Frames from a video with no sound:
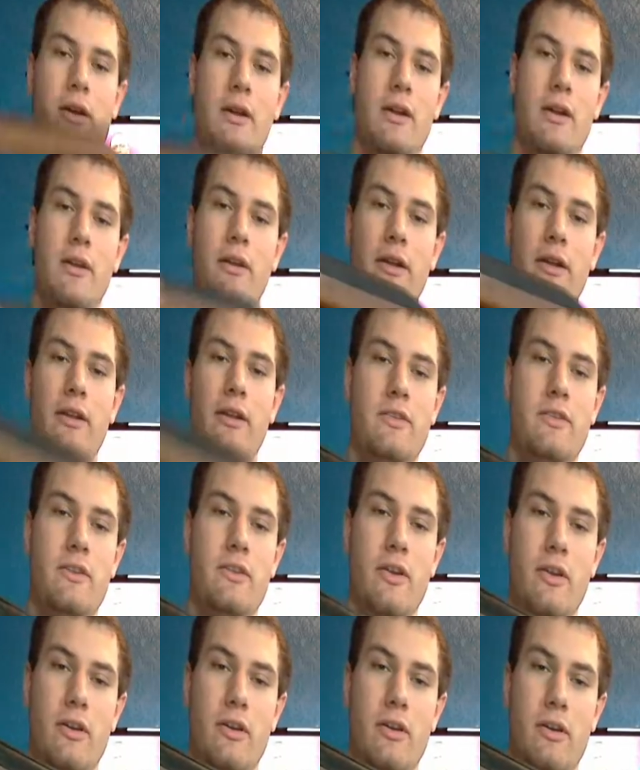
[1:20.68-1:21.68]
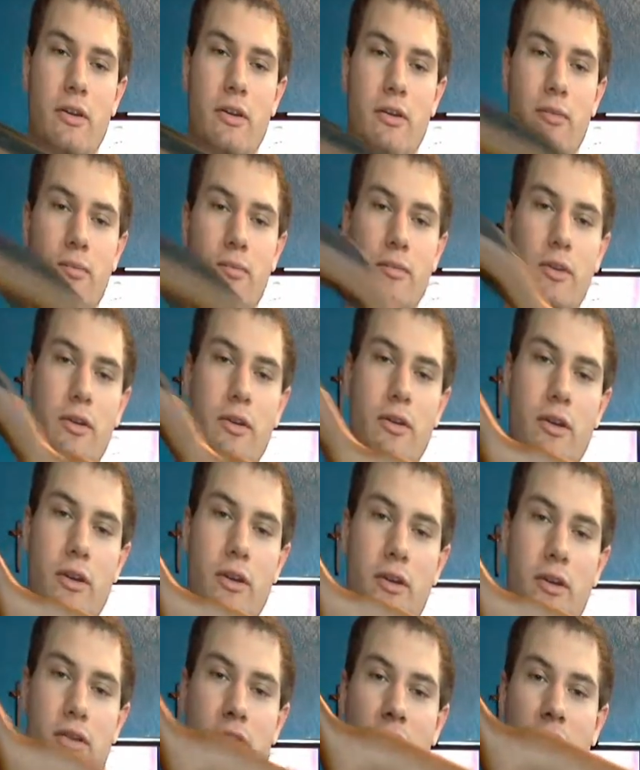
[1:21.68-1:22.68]
here it is.
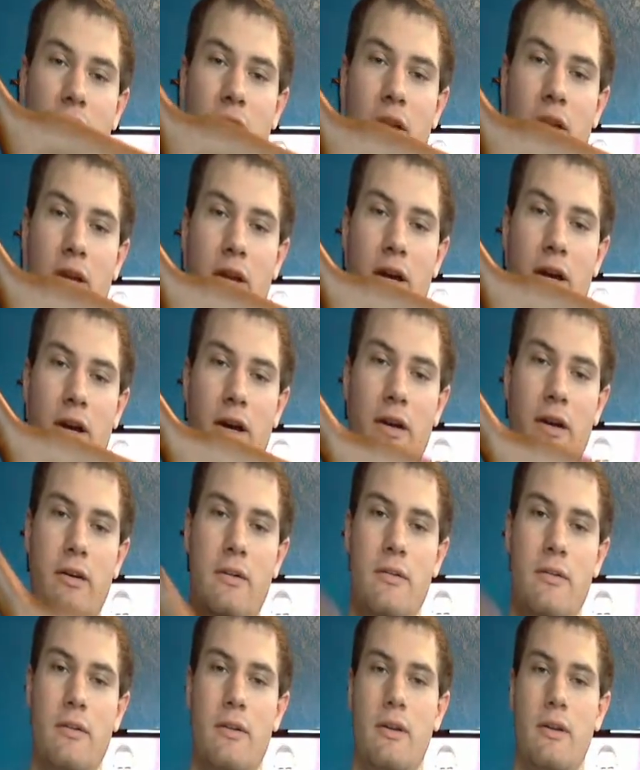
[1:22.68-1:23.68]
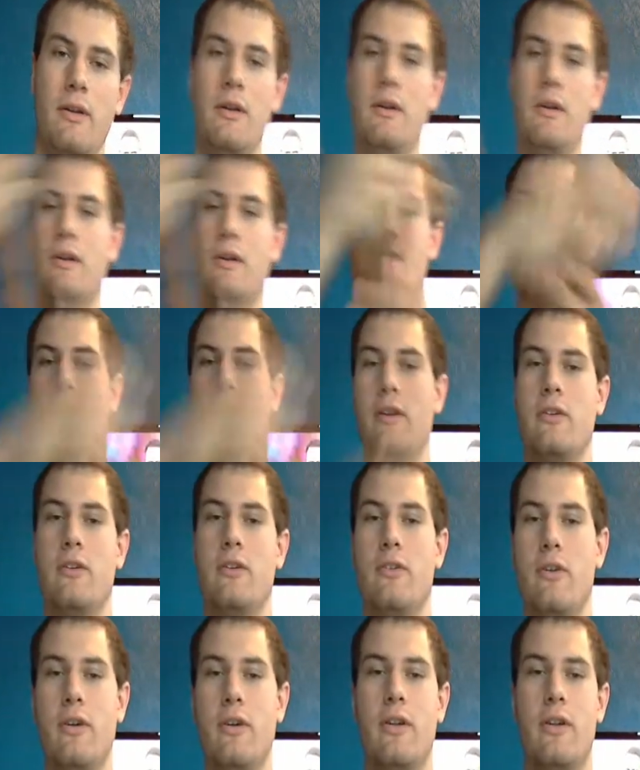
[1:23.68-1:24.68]
It's I guess I'll
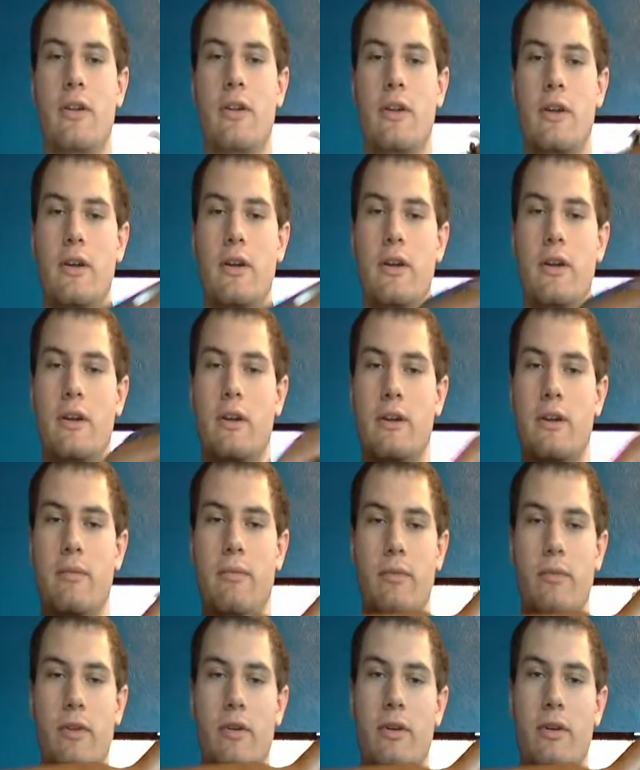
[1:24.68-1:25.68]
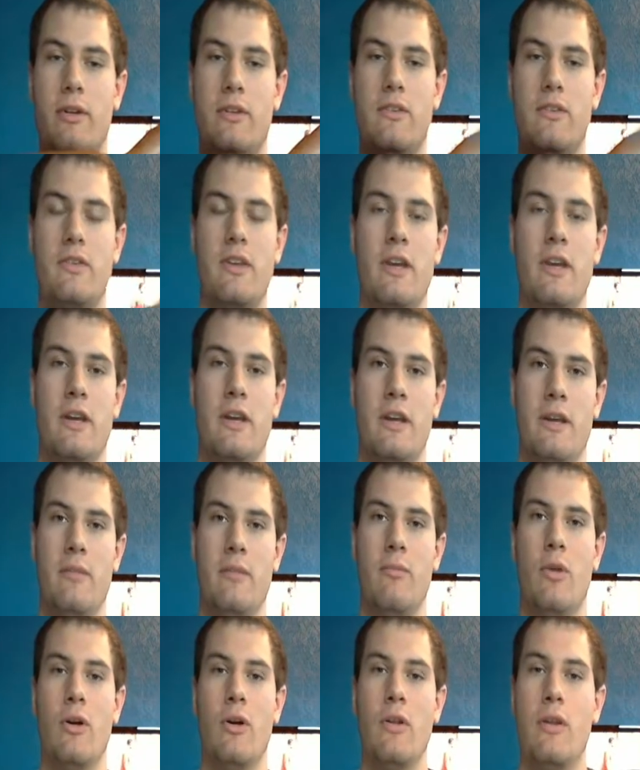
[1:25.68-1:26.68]
turn it. It's a
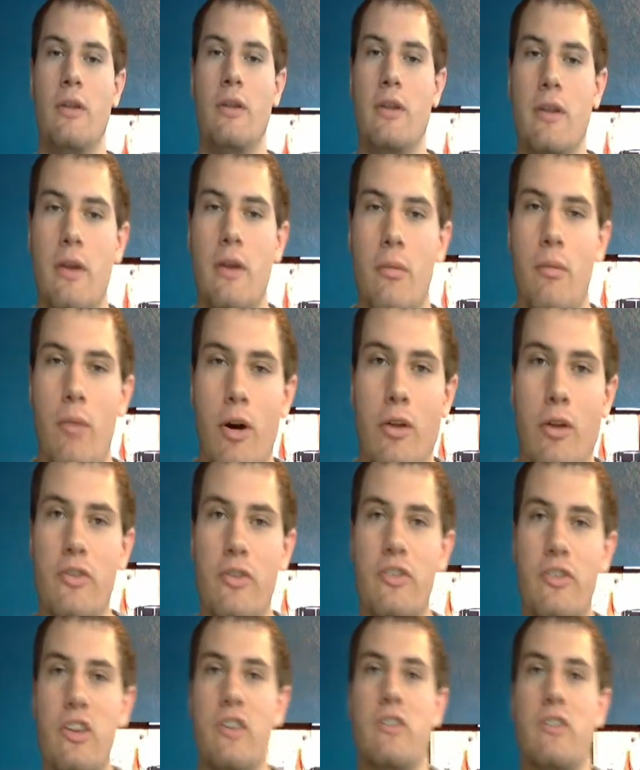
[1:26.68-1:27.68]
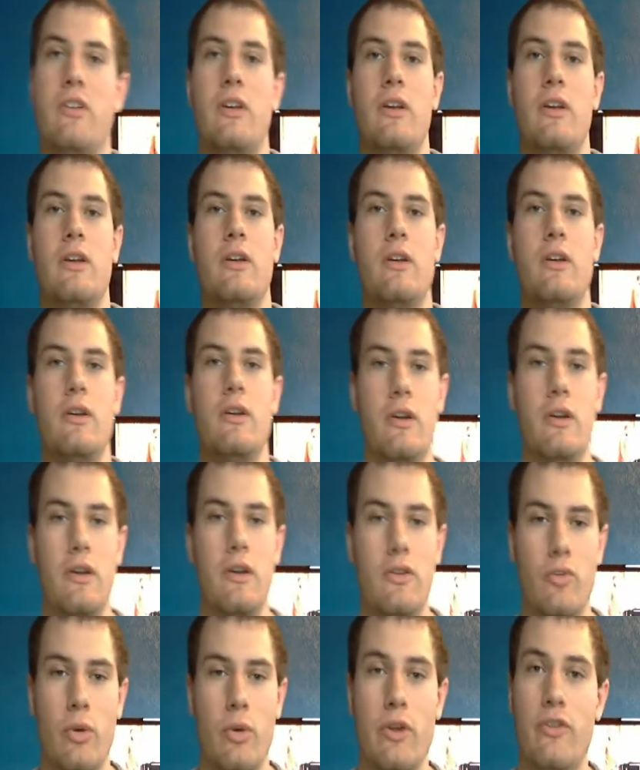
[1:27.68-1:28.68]
Marlin Model 60
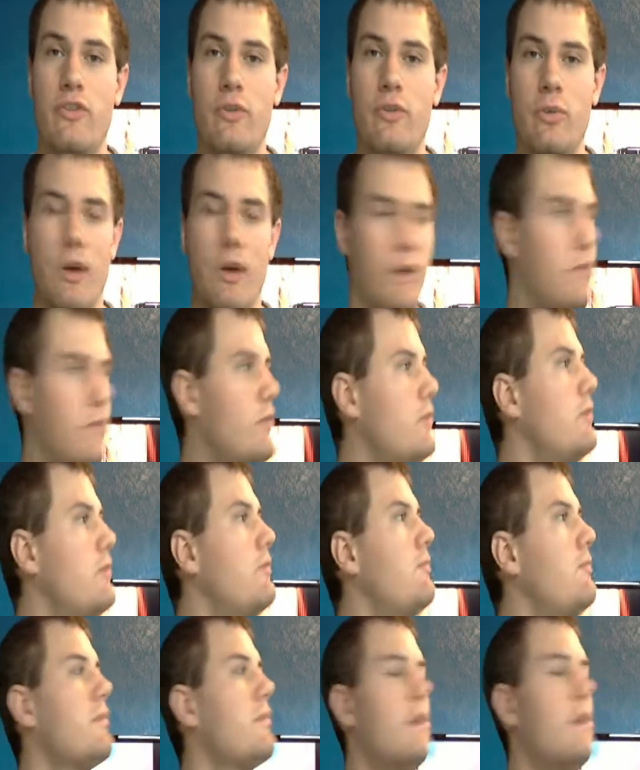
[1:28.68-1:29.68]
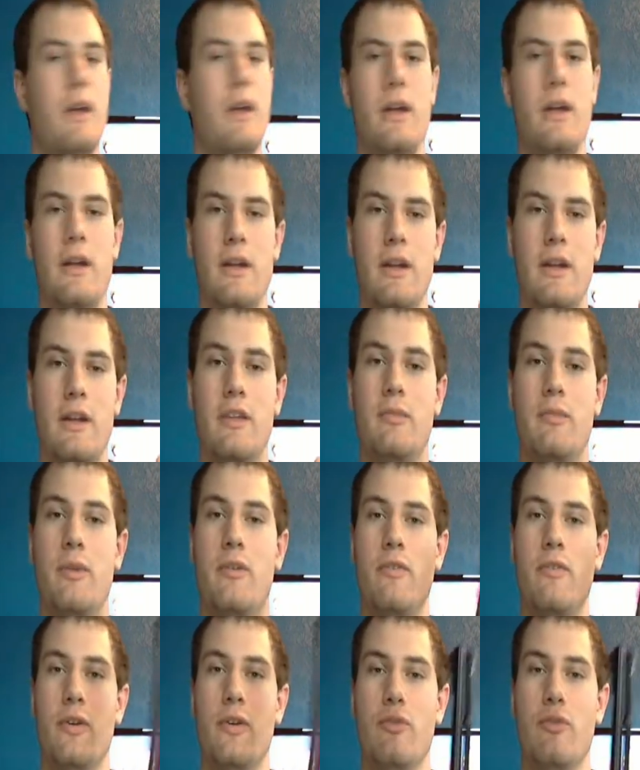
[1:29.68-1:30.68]
22 rifle. It is my
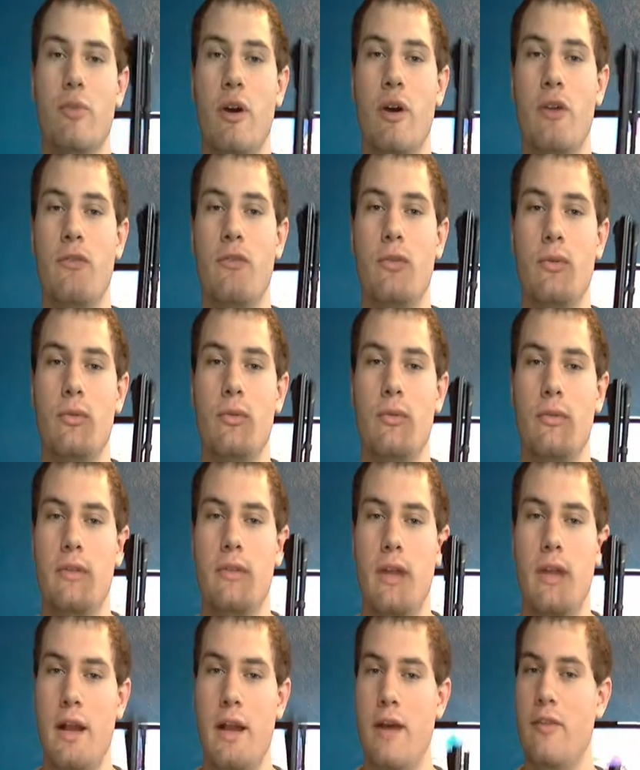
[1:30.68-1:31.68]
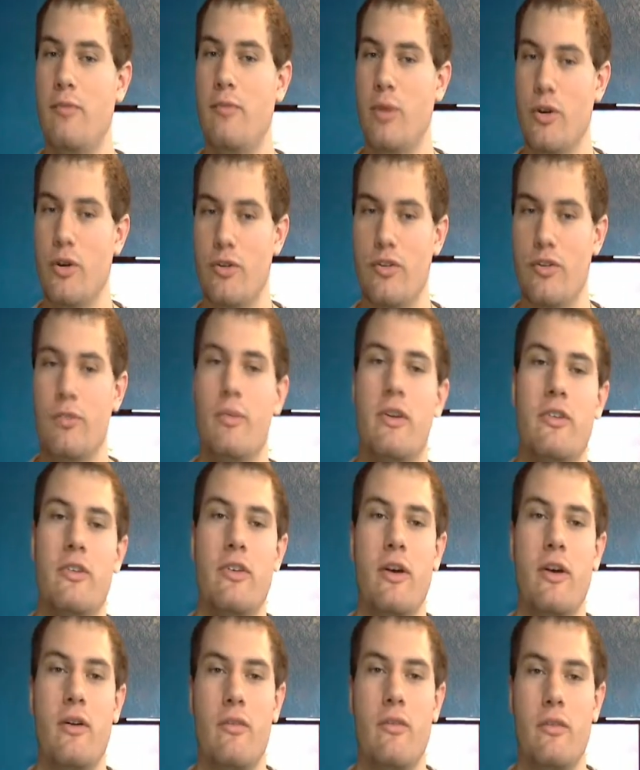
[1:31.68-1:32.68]
first rifle that I have purchased
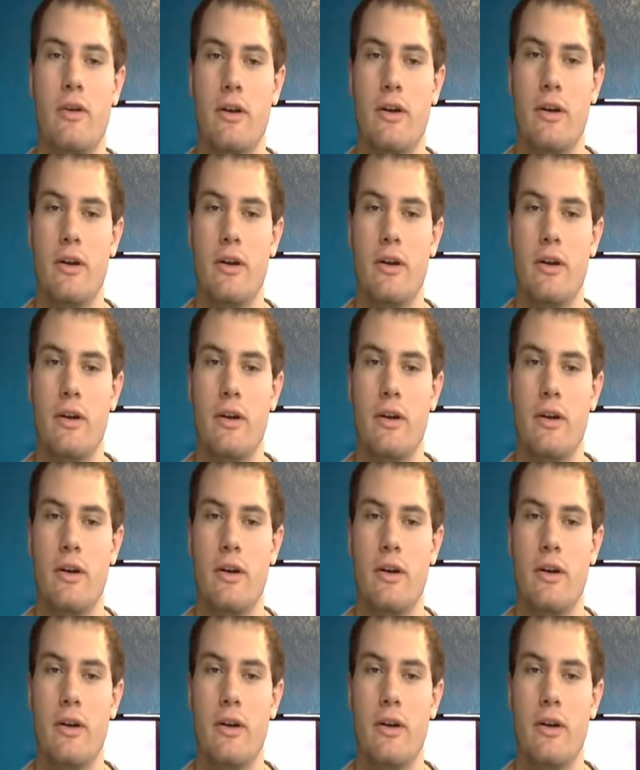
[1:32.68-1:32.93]
myself.